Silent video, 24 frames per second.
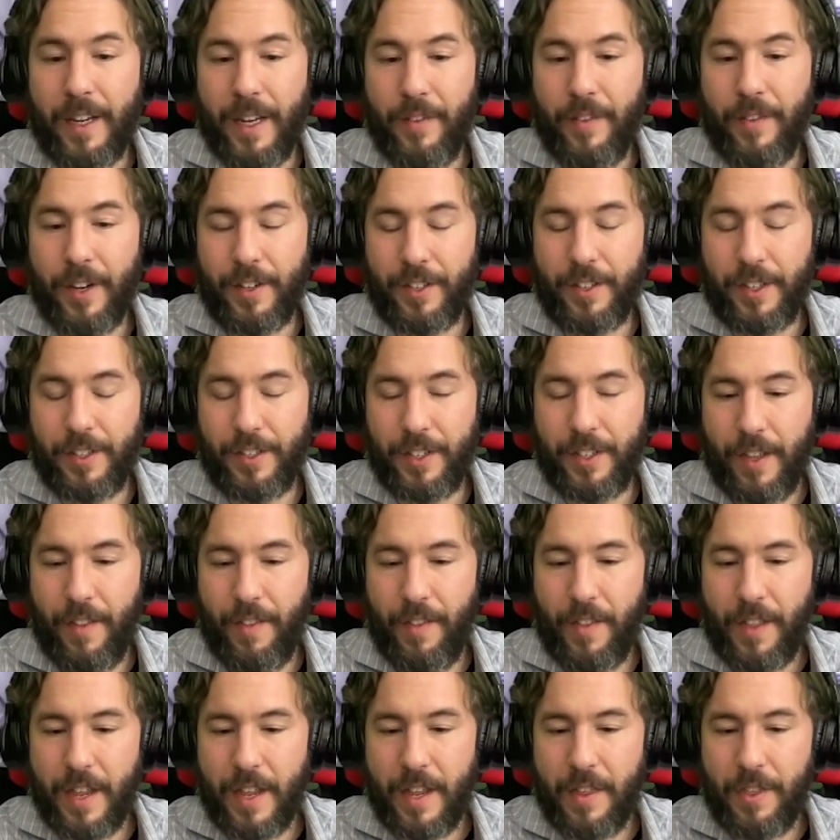even exists in
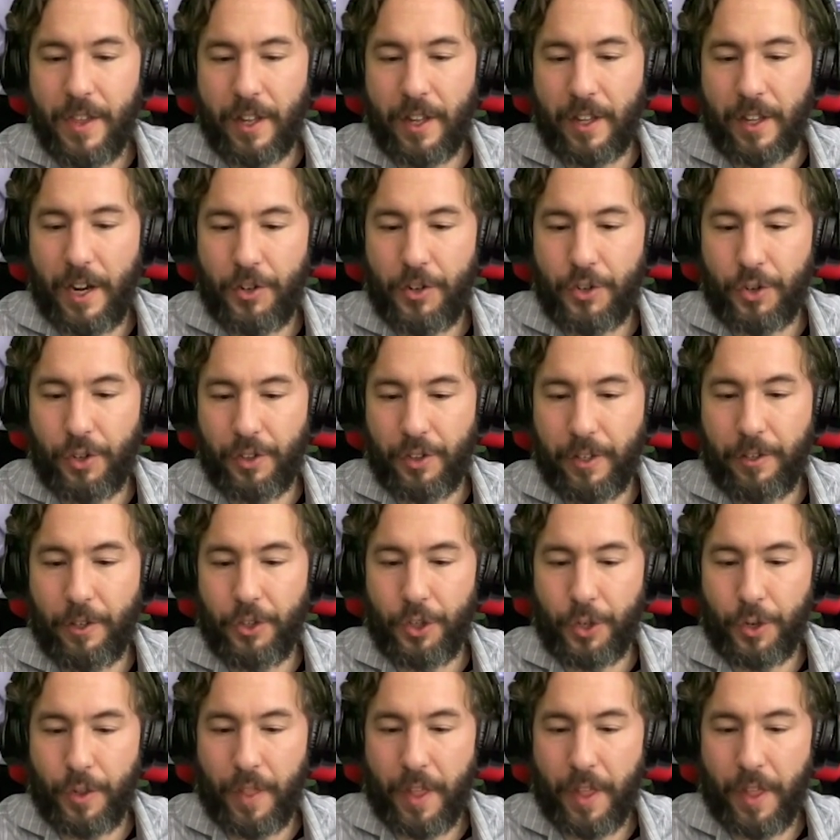the theological literature.